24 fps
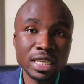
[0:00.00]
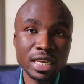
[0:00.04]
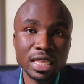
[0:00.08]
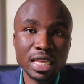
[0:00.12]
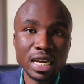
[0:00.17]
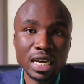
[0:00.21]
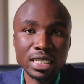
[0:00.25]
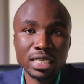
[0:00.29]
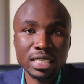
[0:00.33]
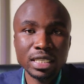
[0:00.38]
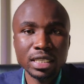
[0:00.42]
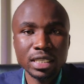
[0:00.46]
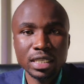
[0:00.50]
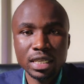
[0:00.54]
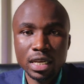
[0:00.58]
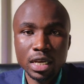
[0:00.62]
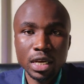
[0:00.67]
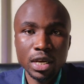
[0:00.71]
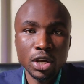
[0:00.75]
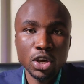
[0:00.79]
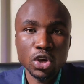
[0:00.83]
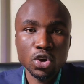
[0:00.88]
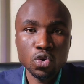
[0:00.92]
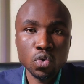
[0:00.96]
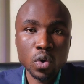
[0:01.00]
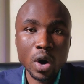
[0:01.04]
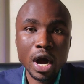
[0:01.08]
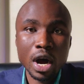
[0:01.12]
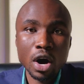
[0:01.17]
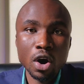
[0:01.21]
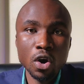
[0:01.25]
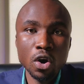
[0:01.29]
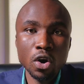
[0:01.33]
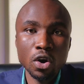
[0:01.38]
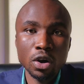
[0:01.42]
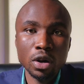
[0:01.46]
that, you are
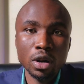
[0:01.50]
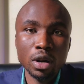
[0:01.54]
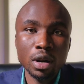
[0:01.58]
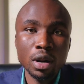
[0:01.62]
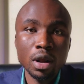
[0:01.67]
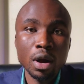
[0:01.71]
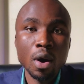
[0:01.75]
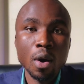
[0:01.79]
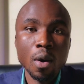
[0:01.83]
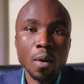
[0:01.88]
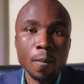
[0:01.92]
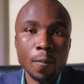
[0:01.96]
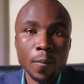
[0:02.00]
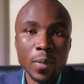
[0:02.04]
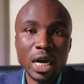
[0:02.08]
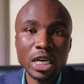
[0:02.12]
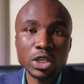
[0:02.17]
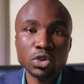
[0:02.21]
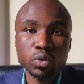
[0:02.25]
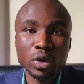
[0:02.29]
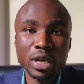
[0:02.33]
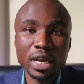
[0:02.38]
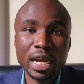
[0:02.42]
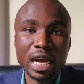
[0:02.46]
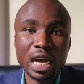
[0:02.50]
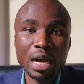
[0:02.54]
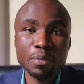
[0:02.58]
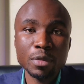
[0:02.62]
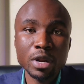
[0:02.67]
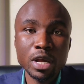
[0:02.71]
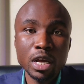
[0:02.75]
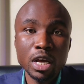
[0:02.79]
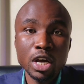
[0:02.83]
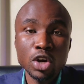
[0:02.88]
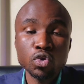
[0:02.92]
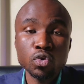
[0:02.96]
all much welcome
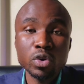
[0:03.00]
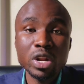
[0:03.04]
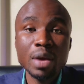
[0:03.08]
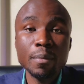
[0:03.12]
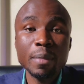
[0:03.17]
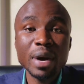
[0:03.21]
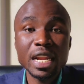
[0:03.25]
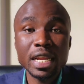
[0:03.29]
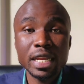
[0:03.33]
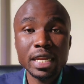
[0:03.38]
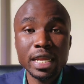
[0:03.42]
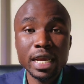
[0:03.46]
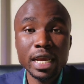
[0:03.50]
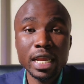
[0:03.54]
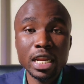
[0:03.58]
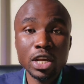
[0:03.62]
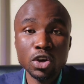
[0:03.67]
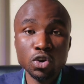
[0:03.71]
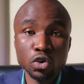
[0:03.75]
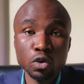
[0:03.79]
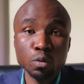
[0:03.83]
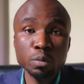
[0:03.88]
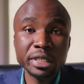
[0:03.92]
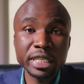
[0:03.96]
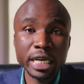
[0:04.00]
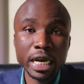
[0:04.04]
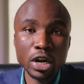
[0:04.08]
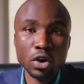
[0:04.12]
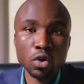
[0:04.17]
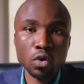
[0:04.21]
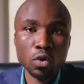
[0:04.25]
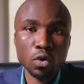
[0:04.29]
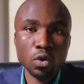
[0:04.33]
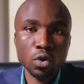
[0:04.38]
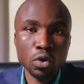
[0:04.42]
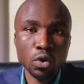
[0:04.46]
to the Money Daily YouTube
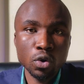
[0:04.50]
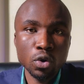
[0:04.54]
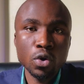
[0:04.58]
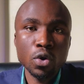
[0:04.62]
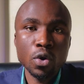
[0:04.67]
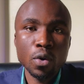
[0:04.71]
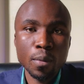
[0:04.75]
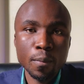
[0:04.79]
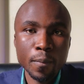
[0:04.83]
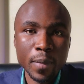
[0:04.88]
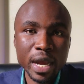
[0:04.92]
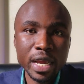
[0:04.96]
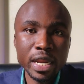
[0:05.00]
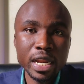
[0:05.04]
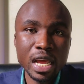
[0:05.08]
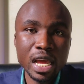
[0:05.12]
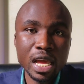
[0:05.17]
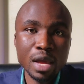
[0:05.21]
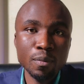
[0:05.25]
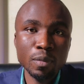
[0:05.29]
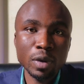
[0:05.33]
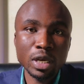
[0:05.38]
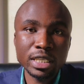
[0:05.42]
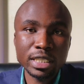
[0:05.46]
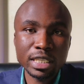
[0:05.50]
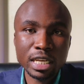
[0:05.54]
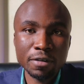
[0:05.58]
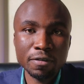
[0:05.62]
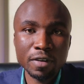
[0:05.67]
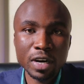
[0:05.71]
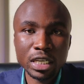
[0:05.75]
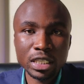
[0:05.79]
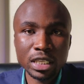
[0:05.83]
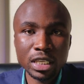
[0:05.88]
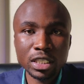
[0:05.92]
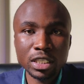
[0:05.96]
channel. My name is
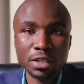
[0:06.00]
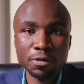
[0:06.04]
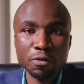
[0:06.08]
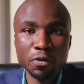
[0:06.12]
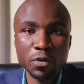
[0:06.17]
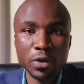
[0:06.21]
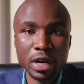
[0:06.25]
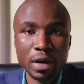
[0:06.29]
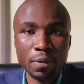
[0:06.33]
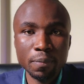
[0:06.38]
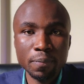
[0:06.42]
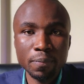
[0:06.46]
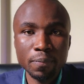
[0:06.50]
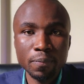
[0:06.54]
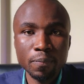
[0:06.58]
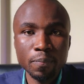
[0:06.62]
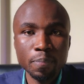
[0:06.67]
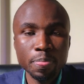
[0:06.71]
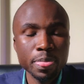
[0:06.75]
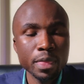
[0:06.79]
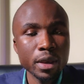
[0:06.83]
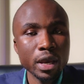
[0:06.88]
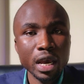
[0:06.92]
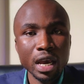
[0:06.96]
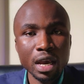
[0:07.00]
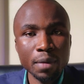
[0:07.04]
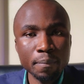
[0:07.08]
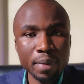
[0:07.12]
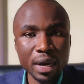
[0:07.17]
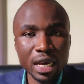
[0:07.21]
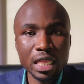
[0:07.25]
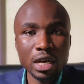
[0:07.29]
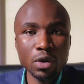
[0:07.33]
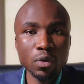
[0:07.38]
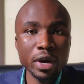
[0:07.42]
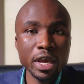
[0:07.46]
Afagza Sifunam. And by
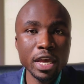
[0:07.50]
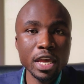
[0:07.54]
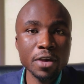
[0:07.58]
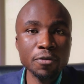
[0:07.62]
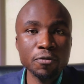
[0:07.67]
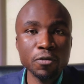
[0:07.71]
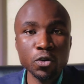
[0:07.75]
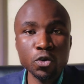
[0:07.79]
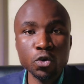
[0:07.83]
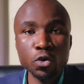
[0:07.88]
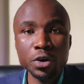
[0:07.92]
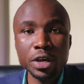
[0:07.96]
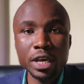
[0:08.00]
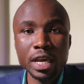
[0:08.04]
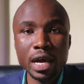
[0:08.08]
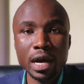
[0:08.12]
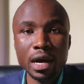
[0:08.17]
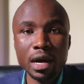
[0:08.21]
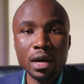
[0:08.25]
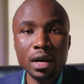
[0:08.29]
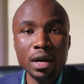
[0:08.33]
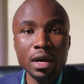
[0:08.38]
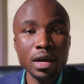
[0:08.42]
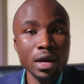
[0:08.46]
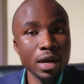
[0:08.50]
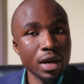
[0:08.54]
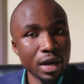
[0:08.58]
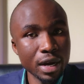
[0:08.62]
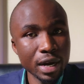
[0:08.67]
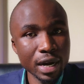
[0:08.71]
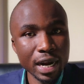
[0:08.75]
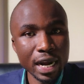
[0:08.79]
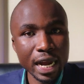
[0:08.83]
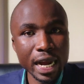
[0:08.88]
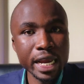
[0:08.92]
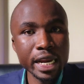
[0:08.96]
the way, if you're new here,
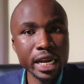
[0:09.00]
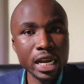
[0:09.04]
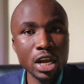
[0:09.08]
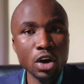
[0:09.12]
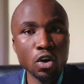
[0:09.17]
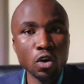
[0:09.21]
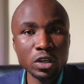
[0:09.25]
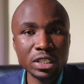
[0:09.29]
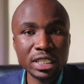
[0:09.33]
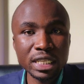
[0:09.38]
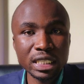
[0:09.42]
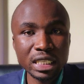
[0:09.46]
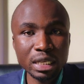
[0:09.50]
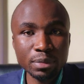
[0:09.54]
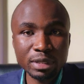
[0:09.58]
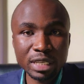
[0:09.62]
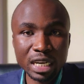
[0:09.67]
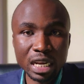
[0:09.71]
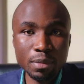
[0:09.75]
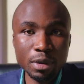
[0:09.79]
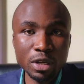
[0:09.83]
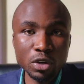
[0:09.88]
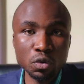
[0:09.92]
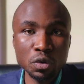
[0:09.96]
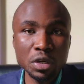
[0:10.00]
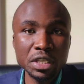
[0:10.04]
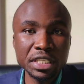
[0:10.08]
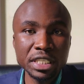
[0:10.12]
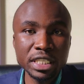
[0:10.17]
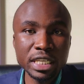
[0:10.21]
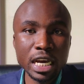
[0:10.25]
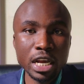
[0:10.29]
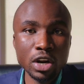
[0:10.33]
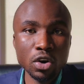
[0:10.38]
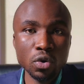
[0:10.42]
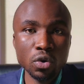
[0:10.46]
kindly consider subscribing to this
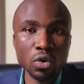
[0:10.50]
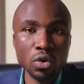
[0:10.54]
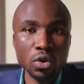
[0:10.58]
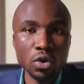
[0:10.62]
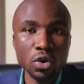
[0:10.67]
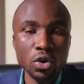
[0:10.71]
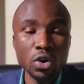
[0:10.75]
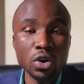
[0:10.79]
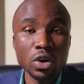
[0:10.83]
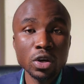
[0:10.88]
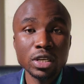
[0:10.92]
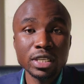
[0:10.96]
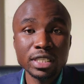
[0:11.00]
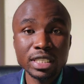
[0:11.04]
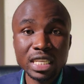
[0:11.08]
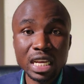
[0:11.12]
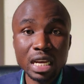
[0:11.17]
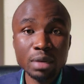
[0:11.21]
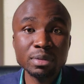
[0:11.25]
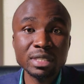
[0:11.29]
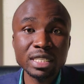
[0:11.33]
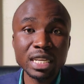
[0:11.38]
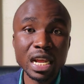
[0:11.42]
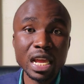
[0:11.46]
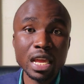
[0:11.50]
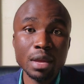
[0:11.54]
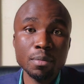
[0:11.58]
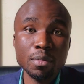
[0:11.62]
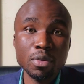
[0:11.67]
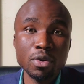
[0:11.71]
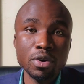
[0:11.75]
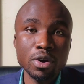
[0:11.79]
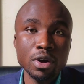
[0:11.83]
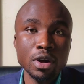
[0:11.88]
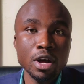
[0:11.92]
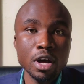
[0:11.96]
channel. Subscribe
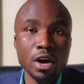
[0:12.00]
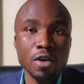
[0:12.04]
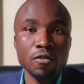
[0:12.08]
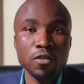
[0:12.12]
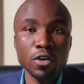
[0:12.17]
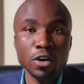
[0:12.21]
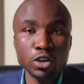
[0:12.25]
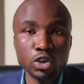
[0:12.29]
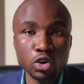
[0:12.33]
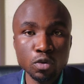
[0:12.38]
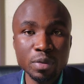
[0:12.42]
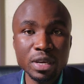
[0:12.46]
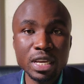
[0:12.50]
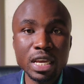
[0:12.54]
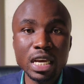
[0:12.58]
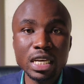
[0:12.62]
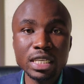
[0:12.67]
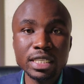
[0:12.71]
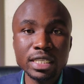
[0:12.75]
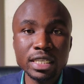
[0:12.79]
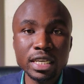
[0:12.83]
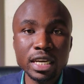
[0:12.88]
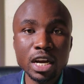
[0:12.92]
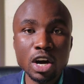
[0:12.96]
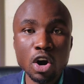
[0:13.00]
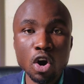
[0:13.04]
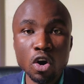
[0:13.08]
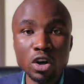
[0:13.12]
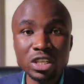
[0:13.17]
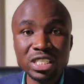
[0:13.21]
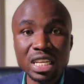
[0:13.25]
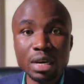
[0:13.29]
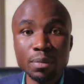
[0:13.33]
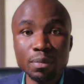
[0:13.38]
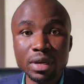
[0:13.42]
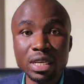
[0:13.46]
for you to be getting
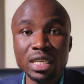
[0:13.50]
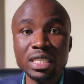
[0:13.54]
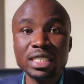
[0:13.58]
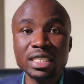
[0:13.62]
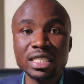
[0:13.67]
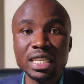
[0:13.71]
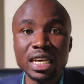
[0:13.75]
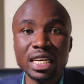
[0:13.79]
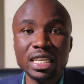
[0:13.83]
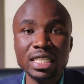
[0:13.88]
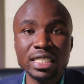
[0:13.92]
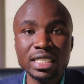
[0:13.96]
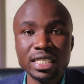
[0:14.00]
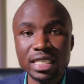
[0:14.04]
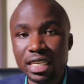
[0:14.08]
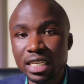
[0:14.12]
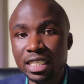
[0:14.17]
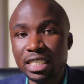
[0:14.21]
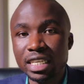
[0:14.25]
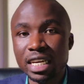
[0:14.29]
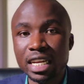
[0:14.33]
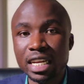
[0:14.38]
awesome insights each and